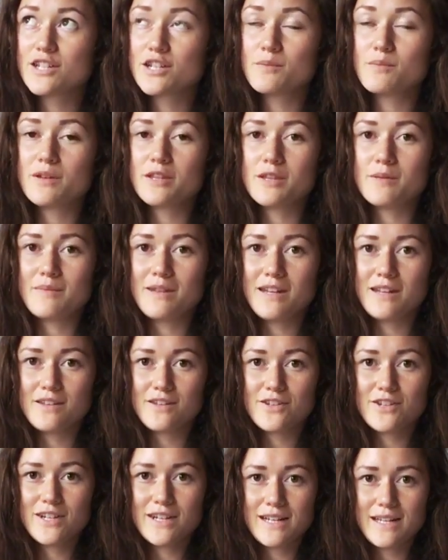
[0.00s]
You can put them in a
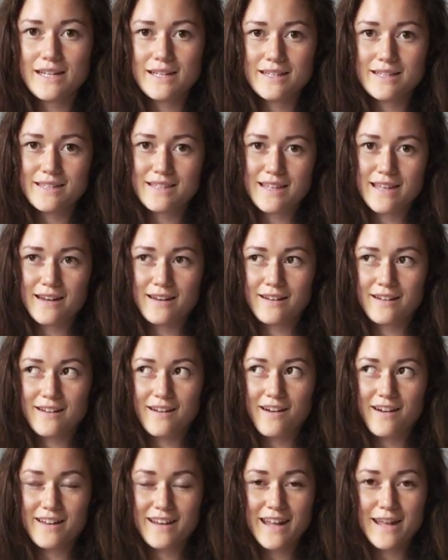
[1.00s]
chili
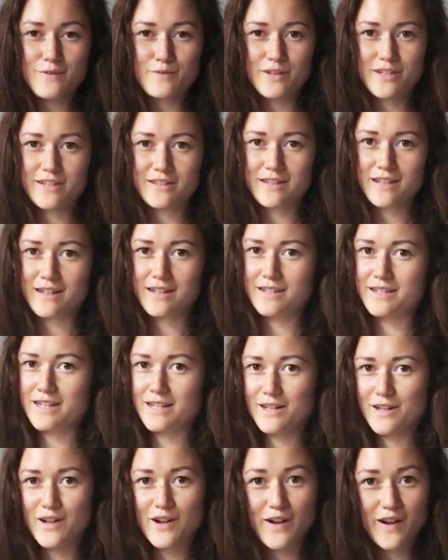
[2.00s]
sin carne, which is like a
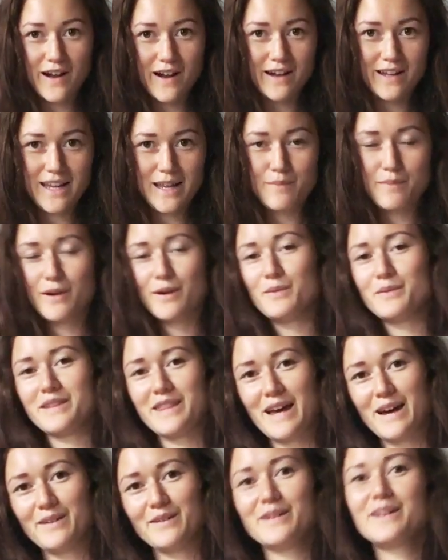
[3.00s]
chili con carne but
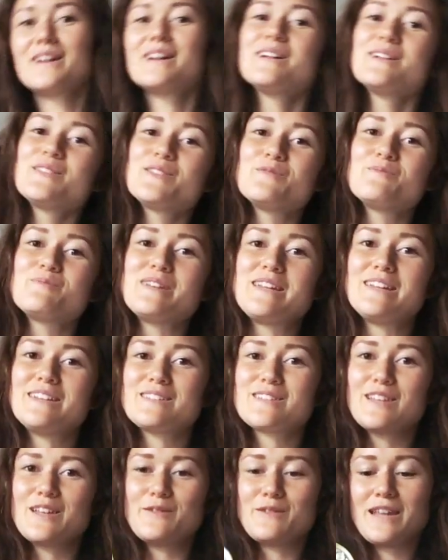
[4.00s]
without the
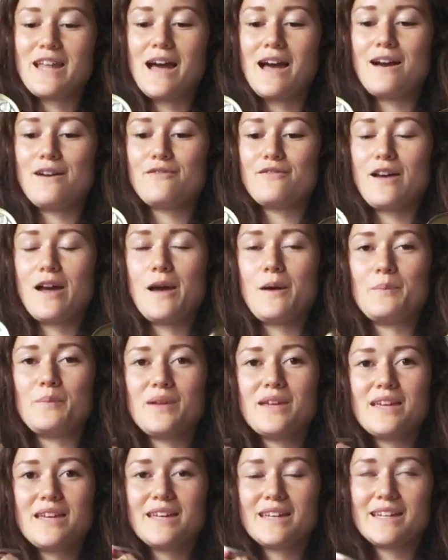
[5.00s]
meat. So you would have
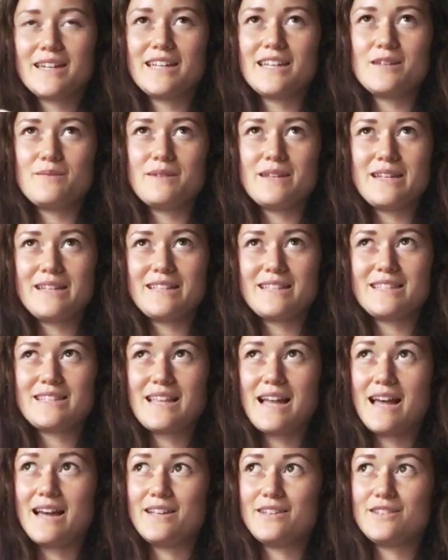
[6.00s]
kidney beans
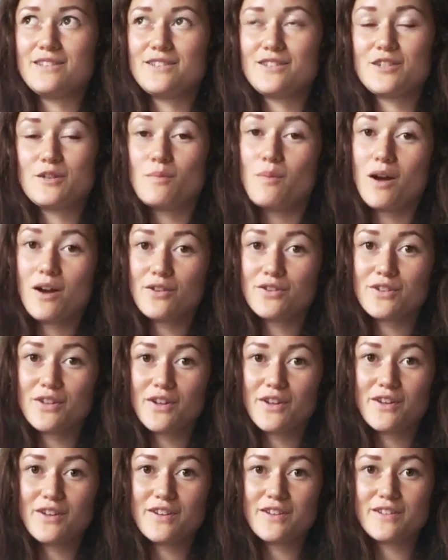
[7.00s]
and
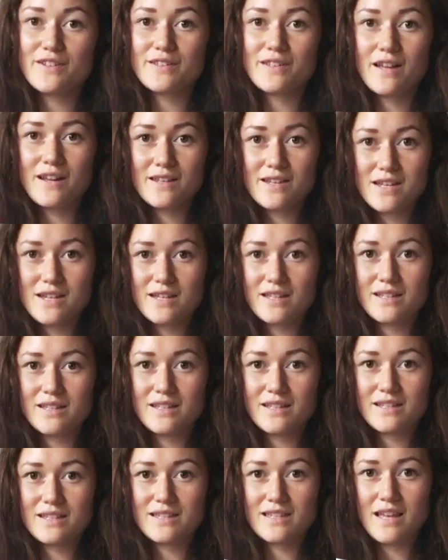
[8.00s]
tomatoes,
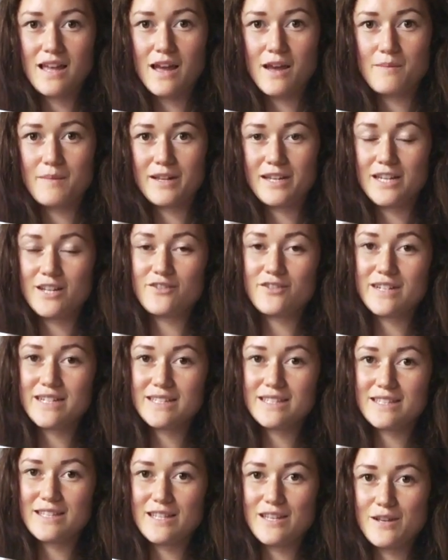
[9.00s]
onions, any
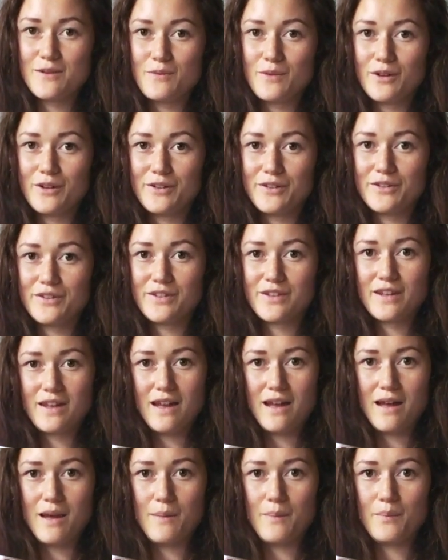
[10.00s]
greens that you want,
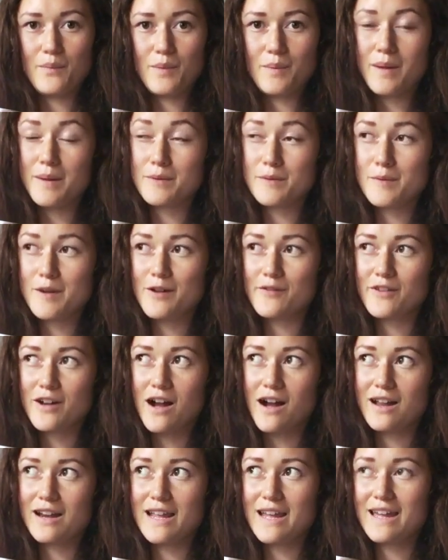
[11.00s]
maybe a bit of
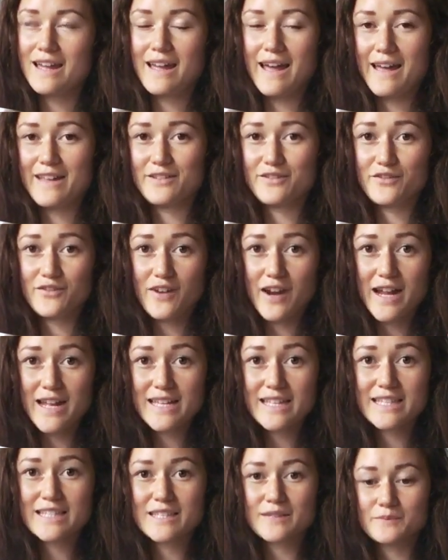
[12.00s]
garlic and
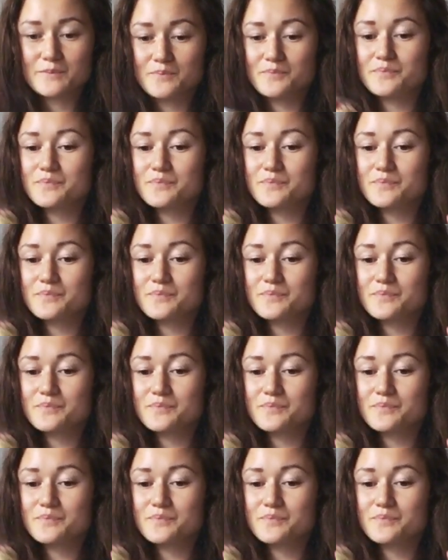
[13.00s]
rice.